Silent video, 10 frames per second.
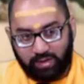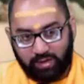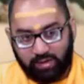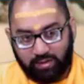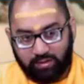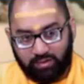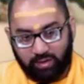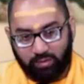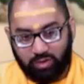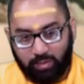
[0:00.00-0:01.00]
a
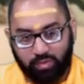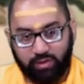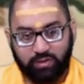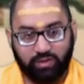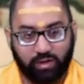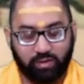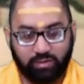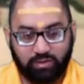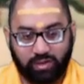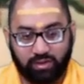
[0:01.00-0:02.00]
sales operations
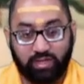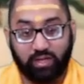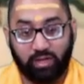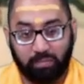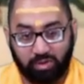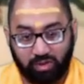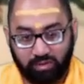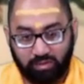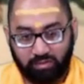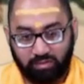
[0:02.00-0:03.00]
analyst at a tech company
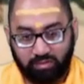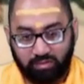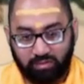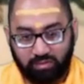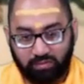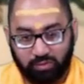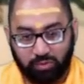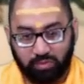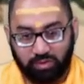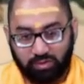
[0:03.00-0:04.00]
for
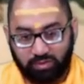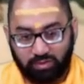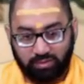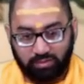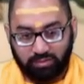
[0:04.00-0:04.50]
2 years.